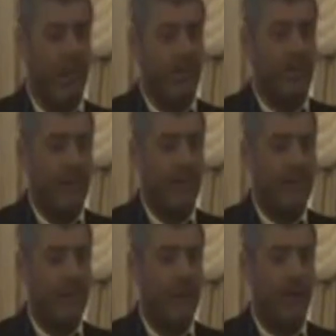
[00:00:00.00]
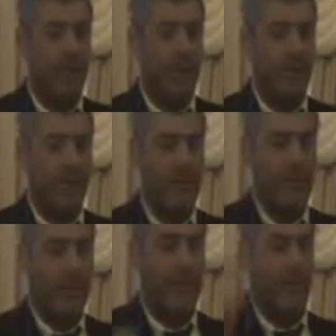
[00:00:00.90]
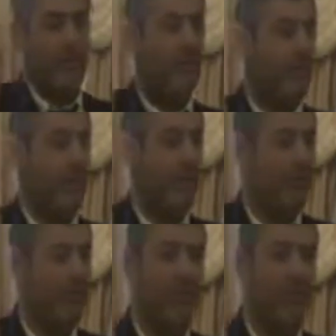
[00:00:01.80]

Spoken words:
happening in your apartment. Because once you pick up the